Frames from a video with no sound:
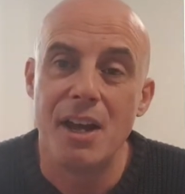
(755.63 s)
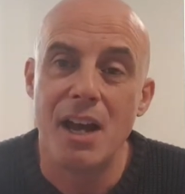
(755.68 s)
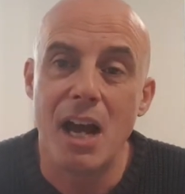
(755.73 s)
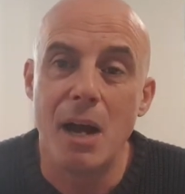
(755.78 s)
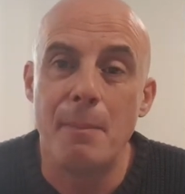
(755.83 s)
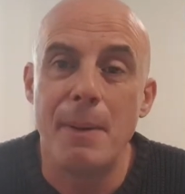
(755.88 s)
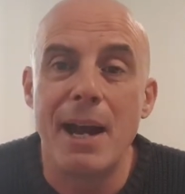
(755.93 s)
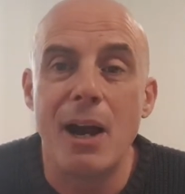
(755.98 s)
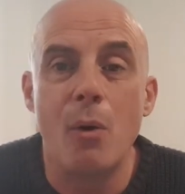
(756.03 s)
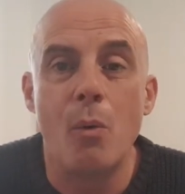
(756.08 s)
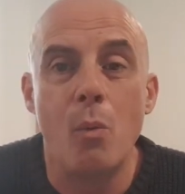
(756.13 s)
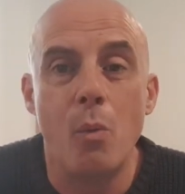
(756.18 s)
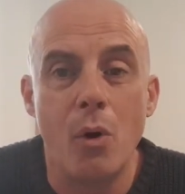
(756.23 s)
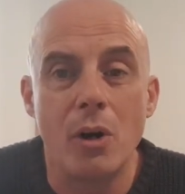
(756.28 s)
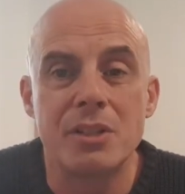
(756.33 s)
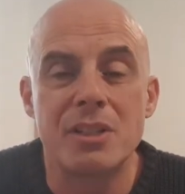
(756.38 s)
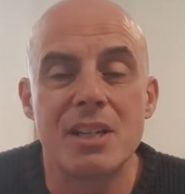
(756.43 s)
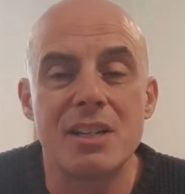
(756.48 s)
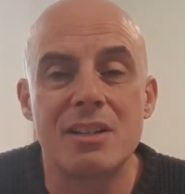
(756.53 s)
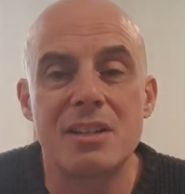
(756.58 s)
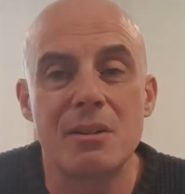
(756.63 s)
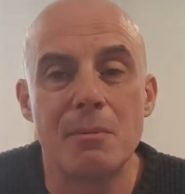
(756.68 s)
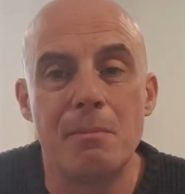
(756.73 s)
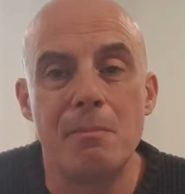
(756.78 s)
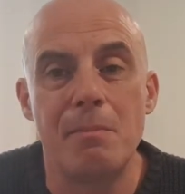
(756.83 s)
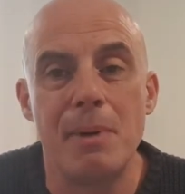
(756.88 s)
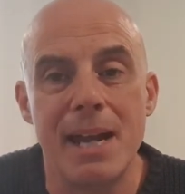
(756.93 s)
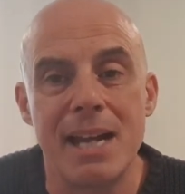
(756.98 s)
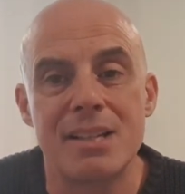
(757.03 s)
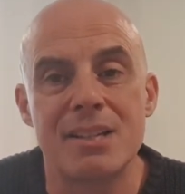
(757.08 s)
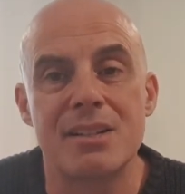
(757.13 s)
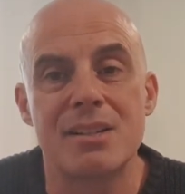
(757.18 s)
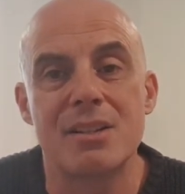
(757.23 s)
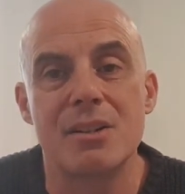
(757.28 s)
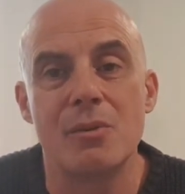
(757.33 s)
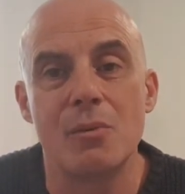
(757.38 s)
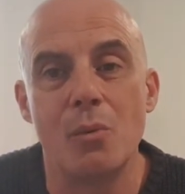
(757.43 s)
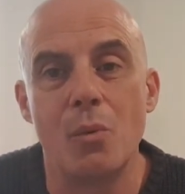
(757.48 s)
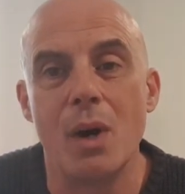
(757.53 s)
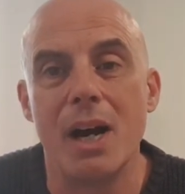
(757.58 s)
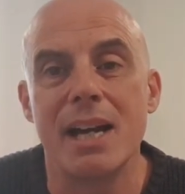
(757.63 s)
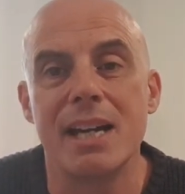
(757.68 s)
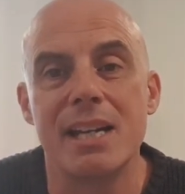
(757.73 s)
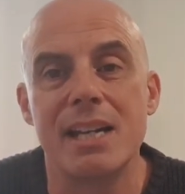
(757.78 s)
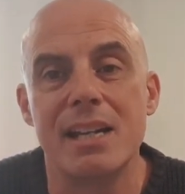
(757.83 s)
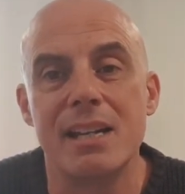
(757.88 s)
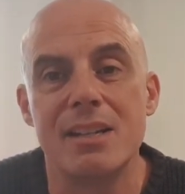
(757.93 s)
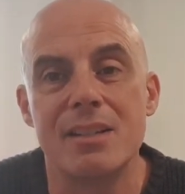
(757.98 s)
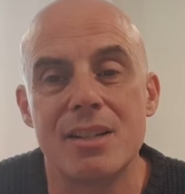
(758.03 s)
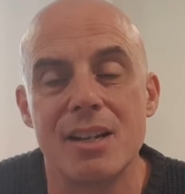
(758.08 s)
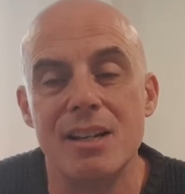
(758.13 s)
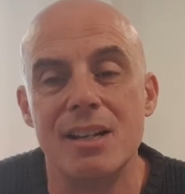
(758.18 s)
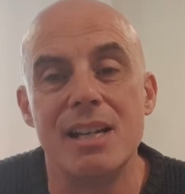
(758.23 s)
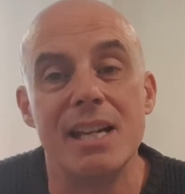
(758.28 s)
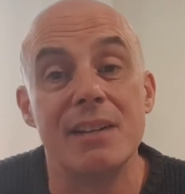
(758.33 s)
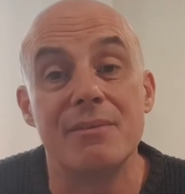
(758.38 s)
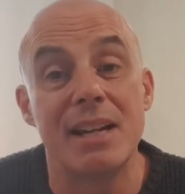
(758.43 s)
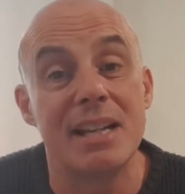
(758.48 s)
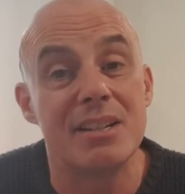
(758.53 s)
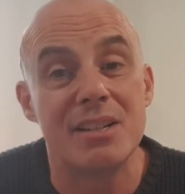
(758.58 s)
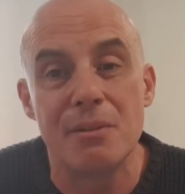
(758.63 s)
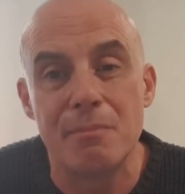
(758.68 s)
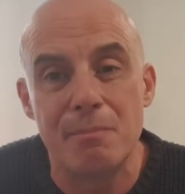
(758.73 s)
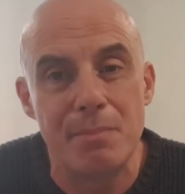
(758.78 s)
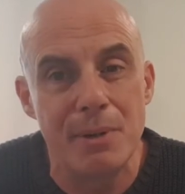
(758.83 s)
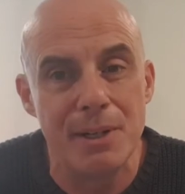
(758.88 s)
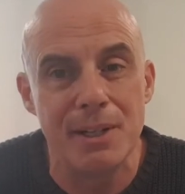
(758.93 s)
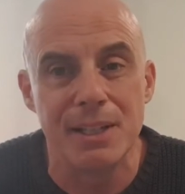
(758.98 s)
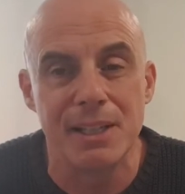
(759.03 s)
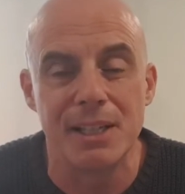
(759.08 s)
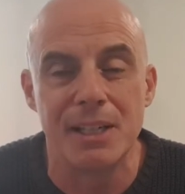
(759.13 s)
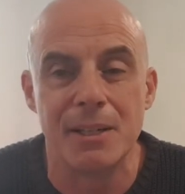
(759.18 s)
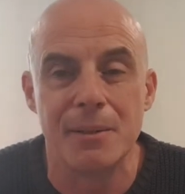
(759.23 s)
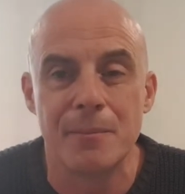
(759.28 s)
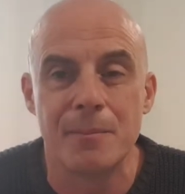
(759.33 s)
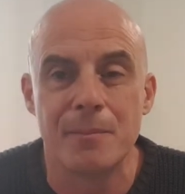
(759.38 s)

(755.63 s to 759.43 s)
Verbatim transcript: about what is the best way to live and to be.